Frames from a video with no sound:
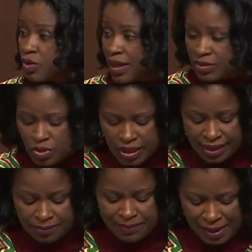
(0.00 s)
For
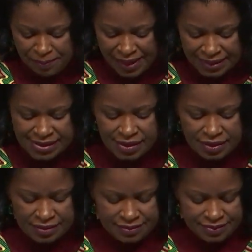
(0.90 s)
Canada,
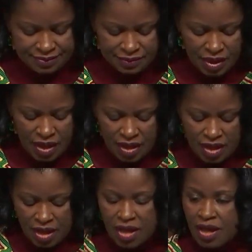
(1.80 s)
it is only
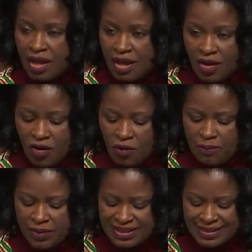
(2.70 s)

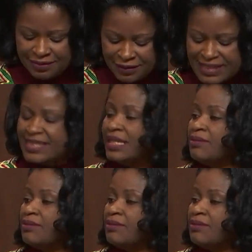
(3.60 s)
$33 per capita.